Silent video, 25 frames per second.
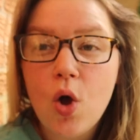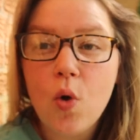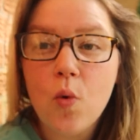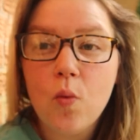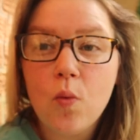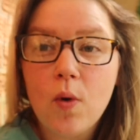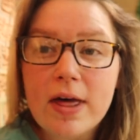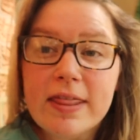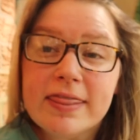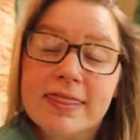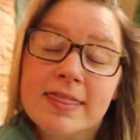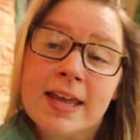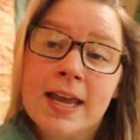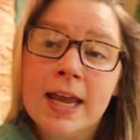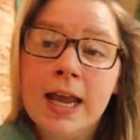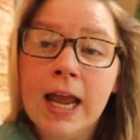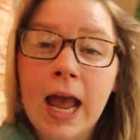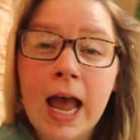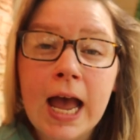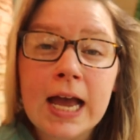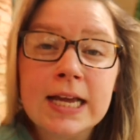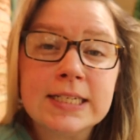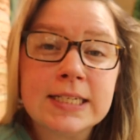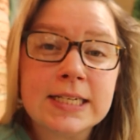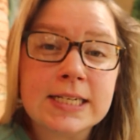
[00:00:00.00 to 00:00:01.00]
One thing
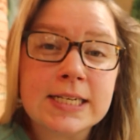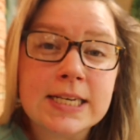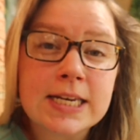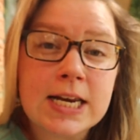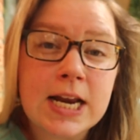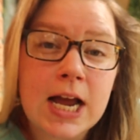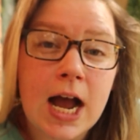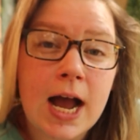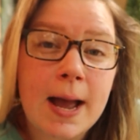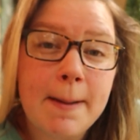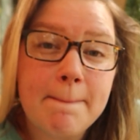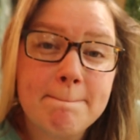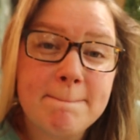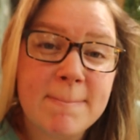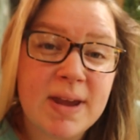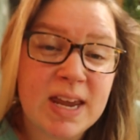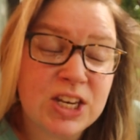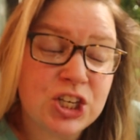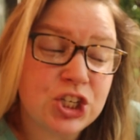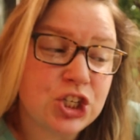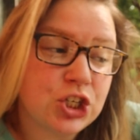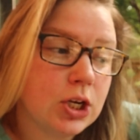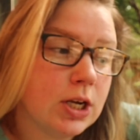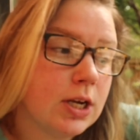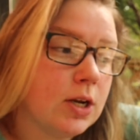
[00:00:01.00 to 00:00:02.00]
I did not
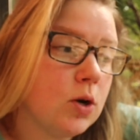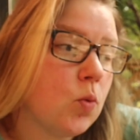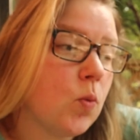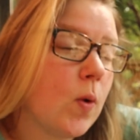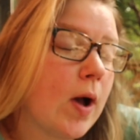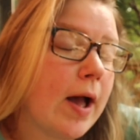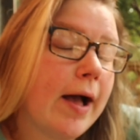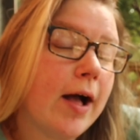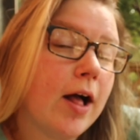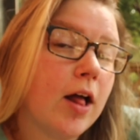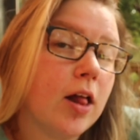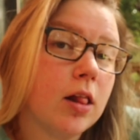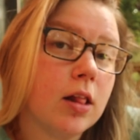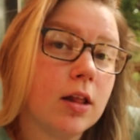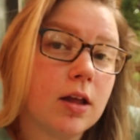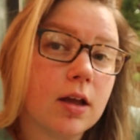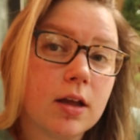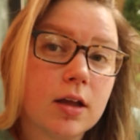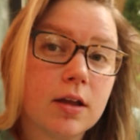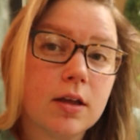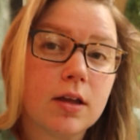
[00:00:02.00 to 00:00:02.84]
mention while